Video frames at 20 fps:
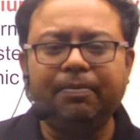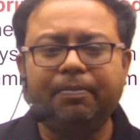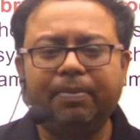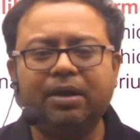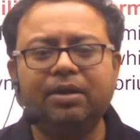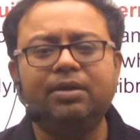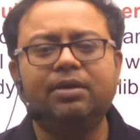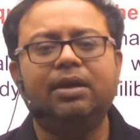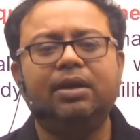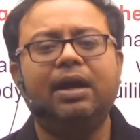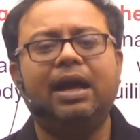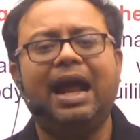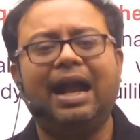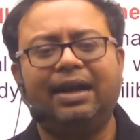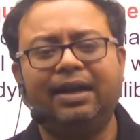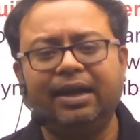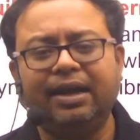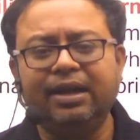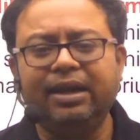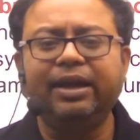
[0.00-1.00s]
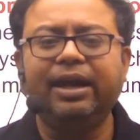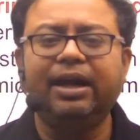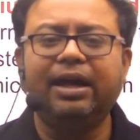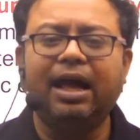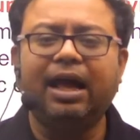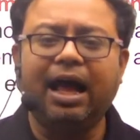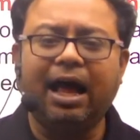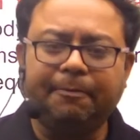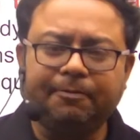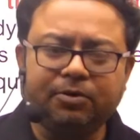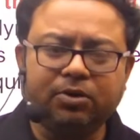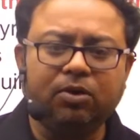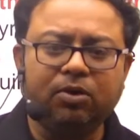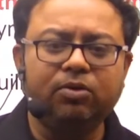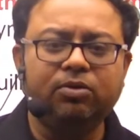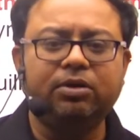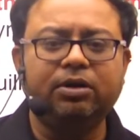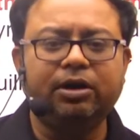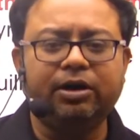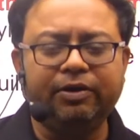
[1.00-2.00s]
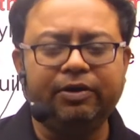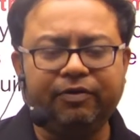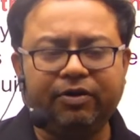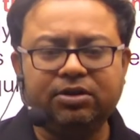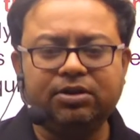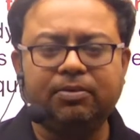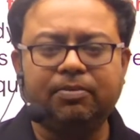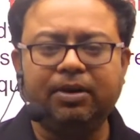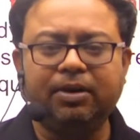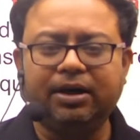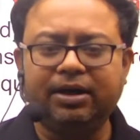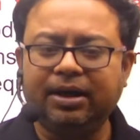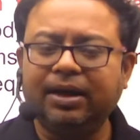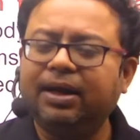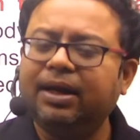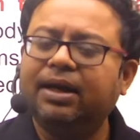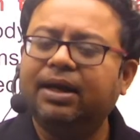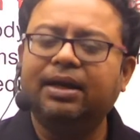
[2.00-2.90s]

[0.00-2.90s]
but attaining absolute reversibility